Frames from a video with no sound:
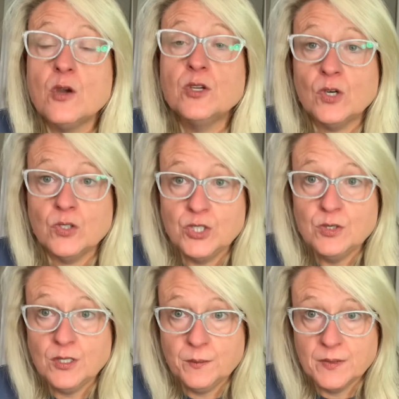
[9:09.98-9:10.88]
you're on
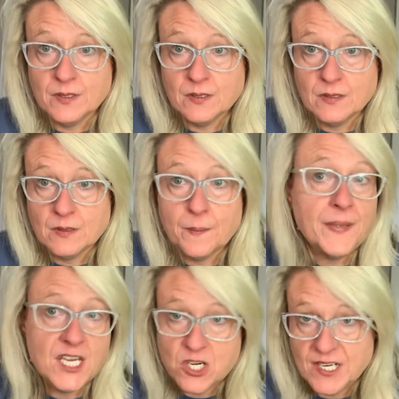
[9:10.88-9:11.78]
YouTube,
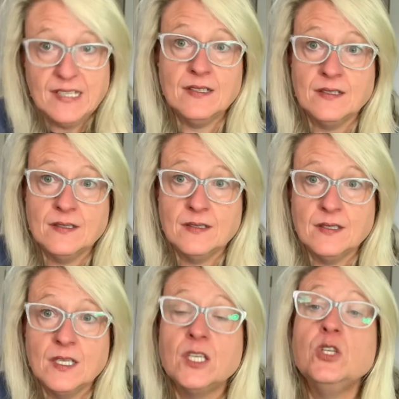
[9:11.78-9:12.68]
period.
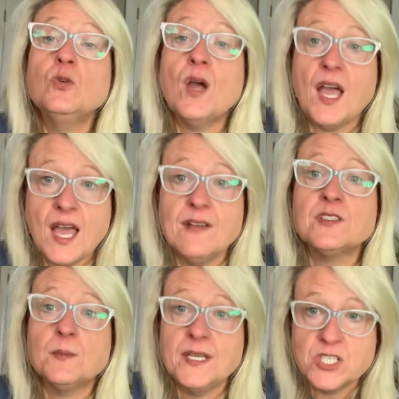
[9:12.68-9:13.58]
You have
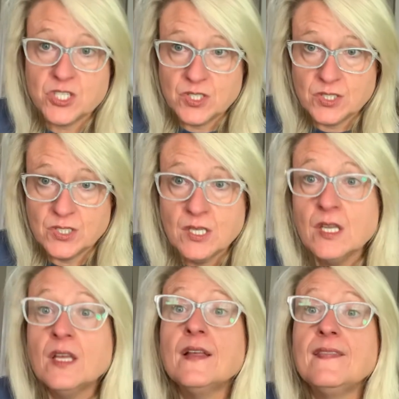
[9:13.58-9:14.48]
to make sure
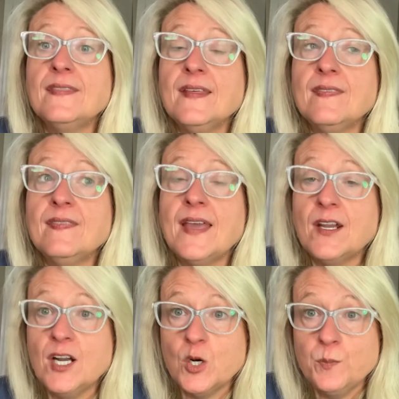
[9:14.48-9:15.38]
that they
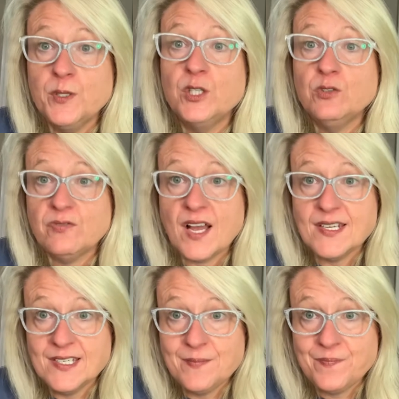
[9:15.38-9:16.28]
are helping you find
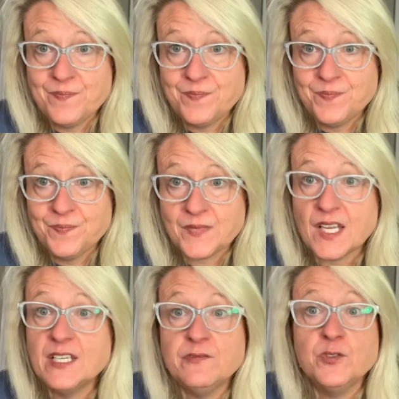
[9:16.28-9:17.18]
it.
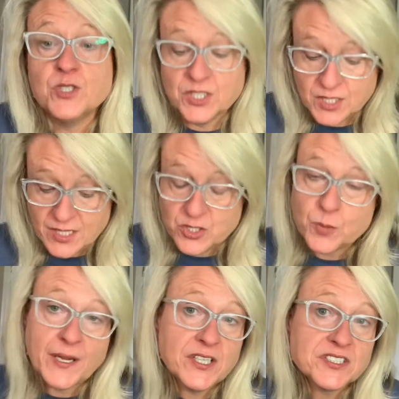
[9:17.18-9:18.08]
And if you can get your
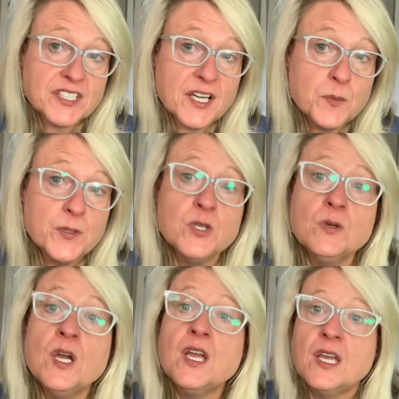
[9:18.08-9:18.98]
parents to help you
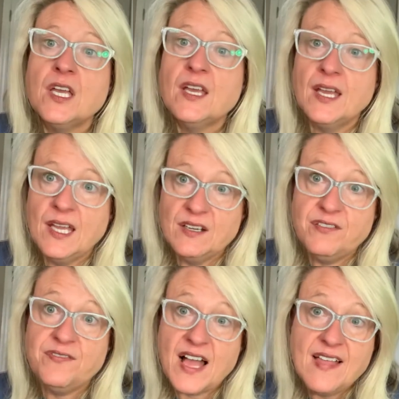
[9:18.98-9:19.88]
and
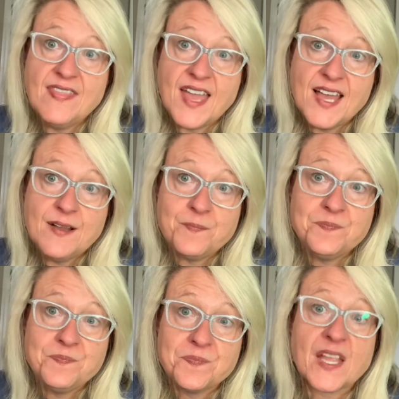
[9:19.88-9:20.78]
find that
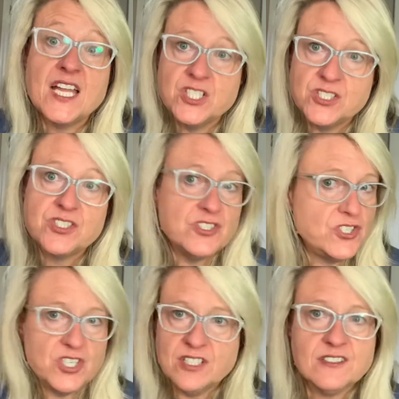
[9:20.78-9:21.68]
and
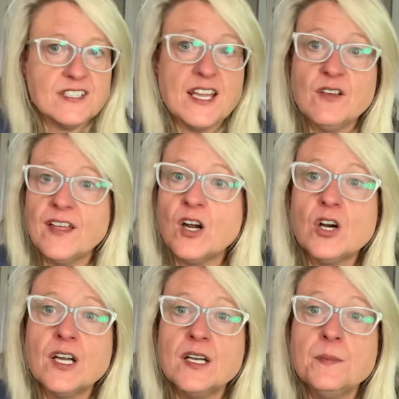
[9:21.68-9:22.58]
just stay on that
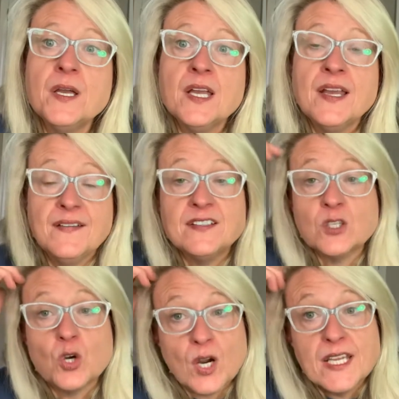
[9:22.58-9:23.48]
Art Hub, it's a
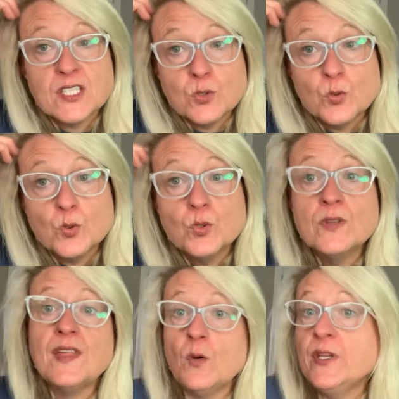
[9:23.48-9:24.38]
great tool
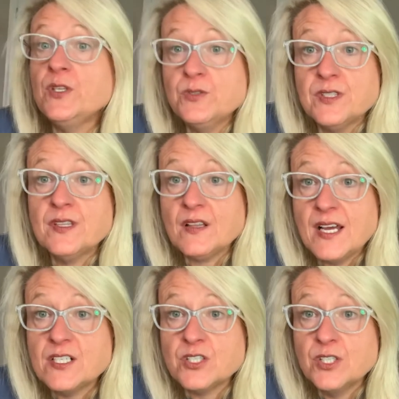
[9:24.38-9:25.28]
that we use in the
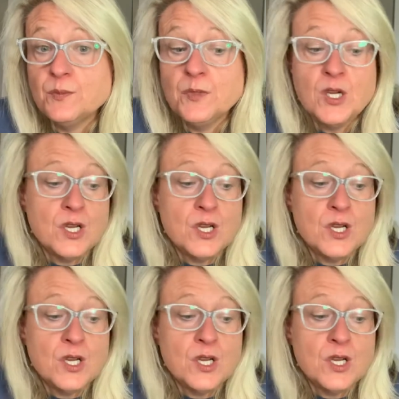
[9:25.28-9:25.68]
classroom